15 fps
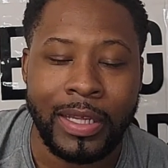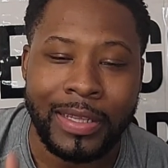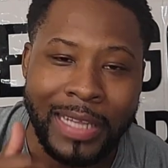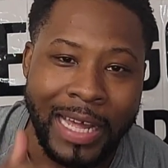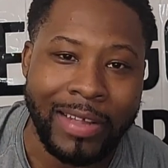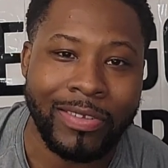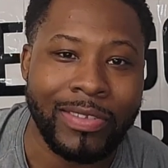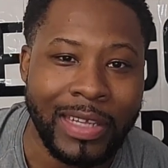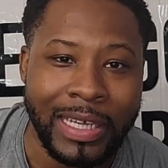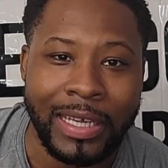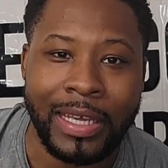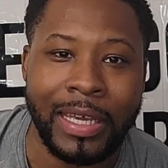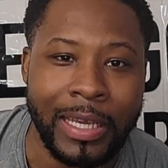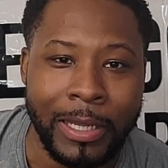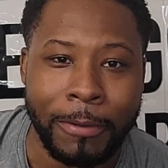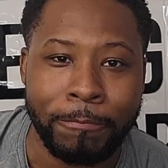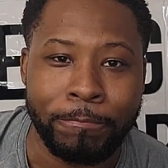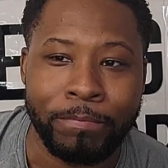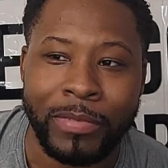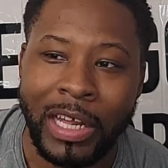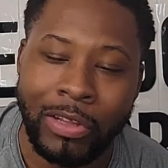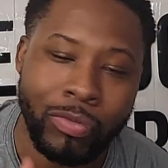That's the key.
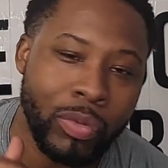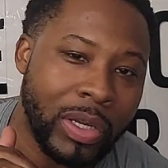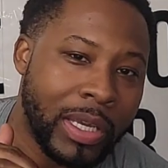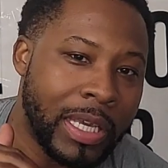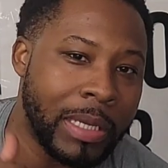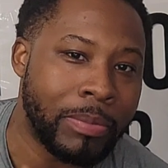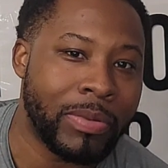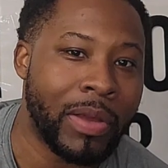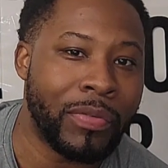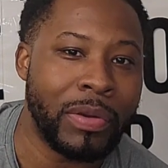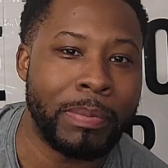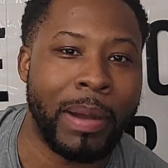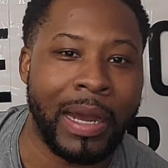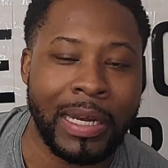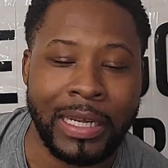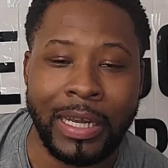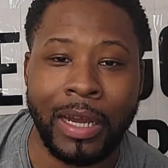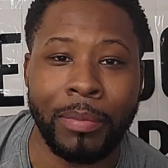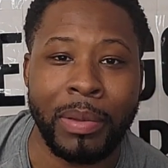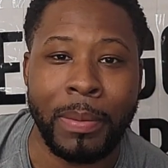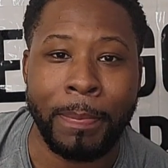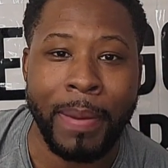That's what keeps everybody
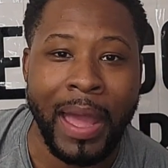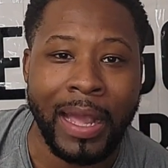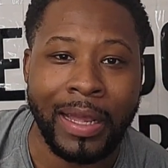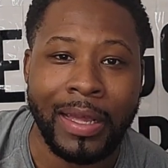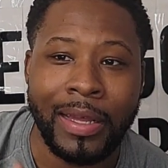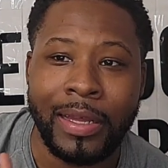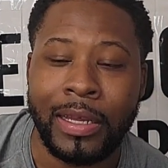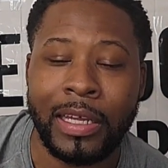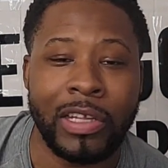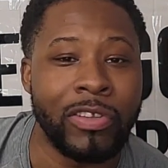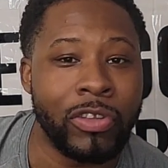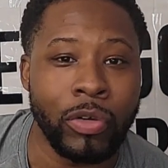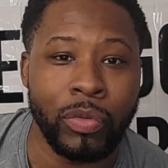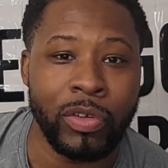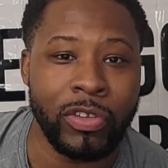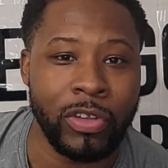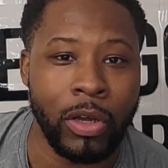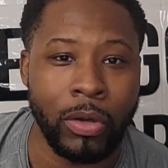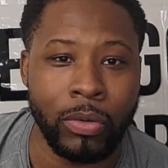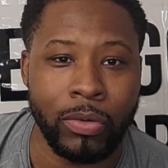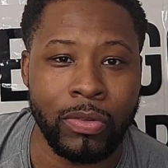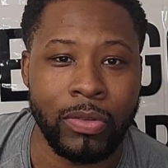coming back, is the
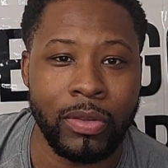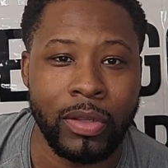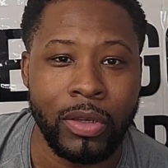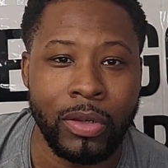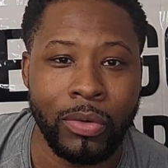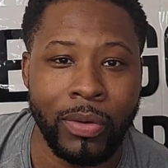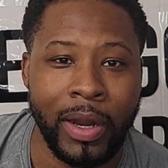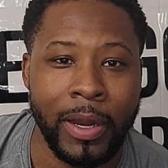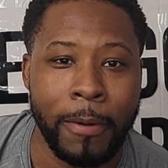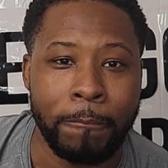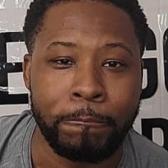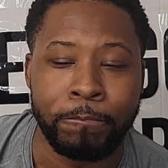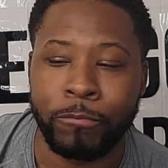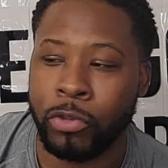results, right?